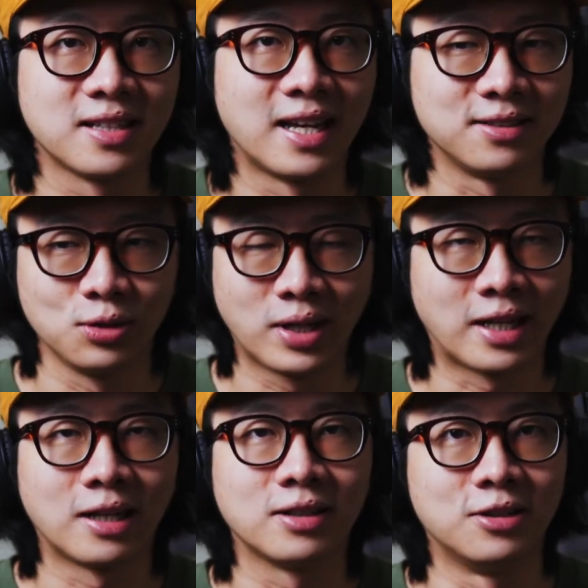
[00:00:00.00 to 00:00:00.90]
and you
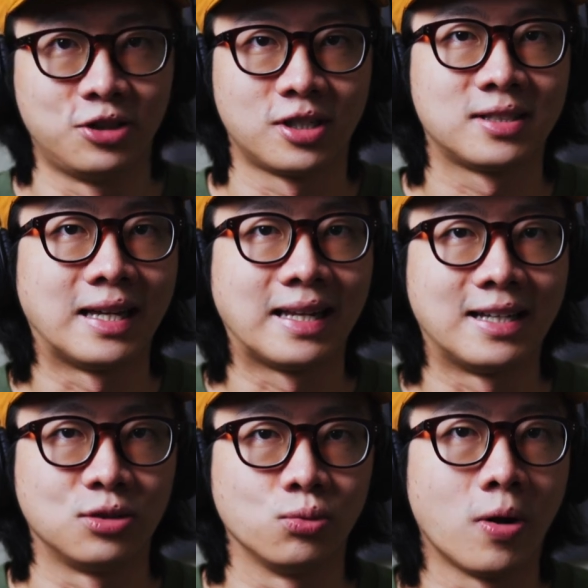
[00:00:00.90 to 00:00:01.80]
cannot adjust that
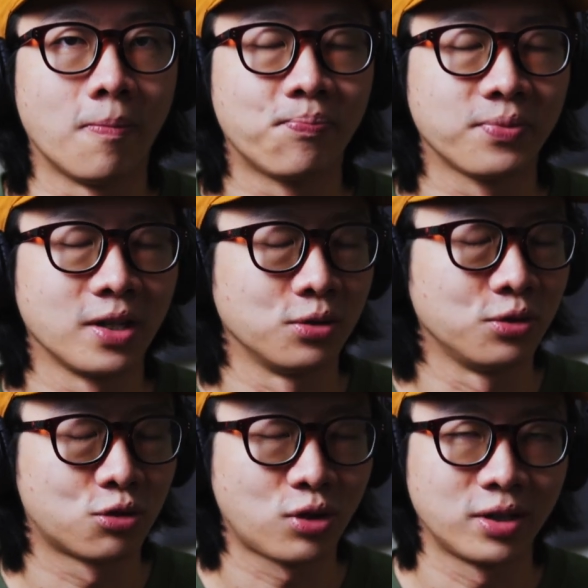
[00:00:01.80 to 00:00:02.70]
as well. So you
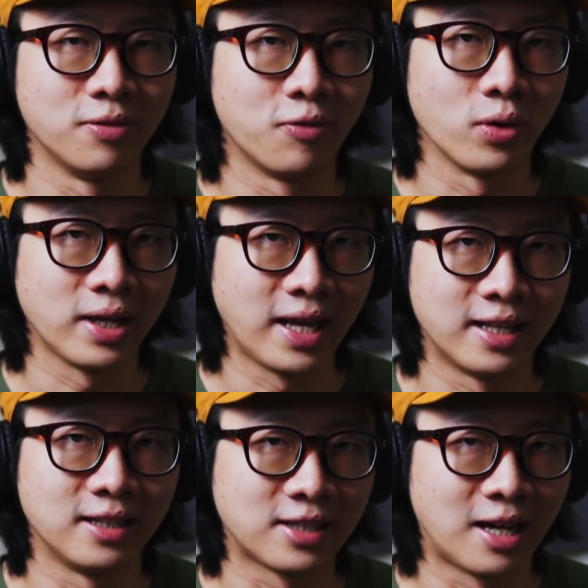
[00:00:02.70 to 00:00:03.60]
just try to avoid
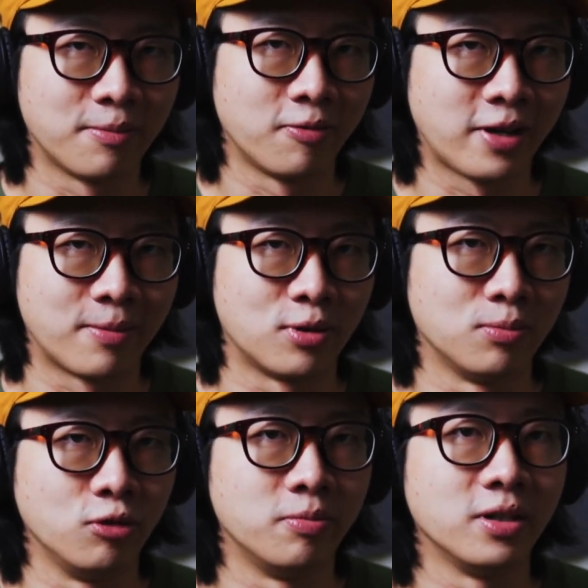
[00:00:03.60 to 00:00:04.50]
any type of camera
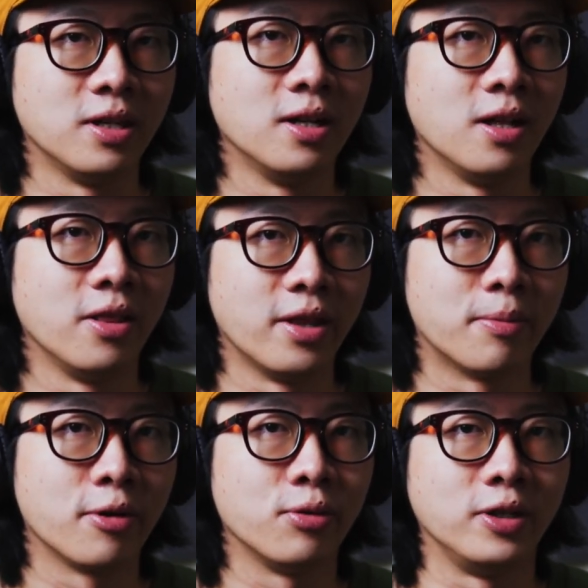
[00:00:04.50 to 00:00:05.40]
movement.
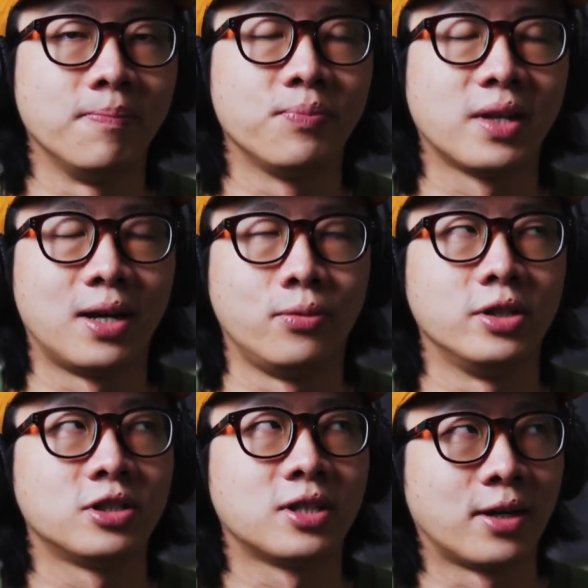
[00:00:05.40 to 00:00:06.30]
Number three, I
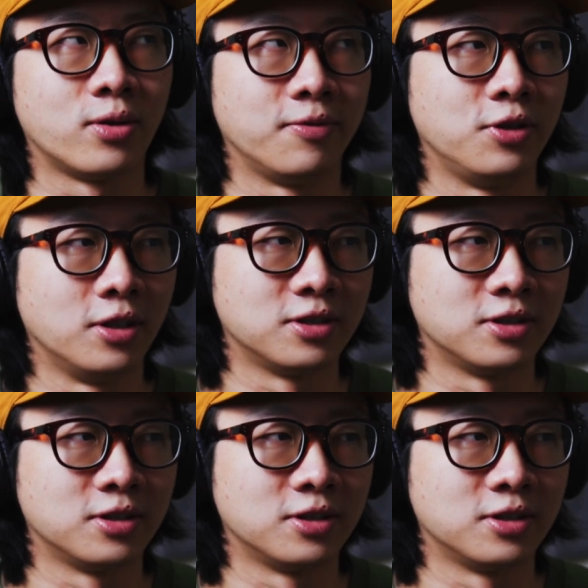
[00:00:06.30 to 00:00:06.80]
wish I could have done